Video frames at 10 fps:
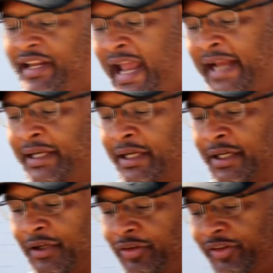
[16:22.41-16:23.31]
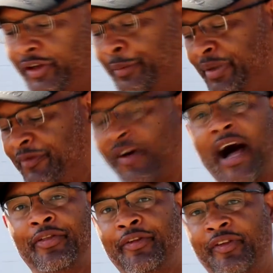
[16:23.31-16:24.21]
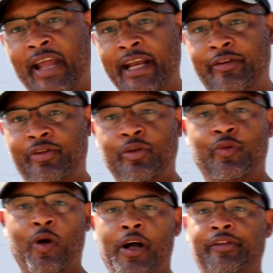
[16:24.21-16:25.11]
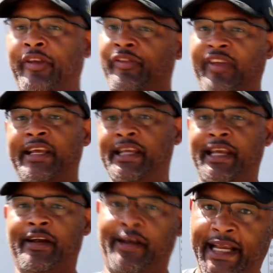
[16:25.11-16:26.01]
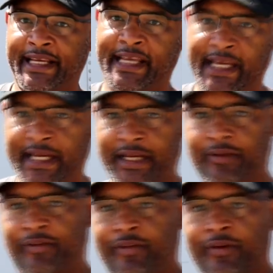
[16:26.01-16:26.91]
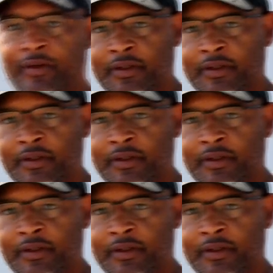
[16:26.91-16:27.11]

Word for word: day should be Father's Day to the ones that's taking care of their kids.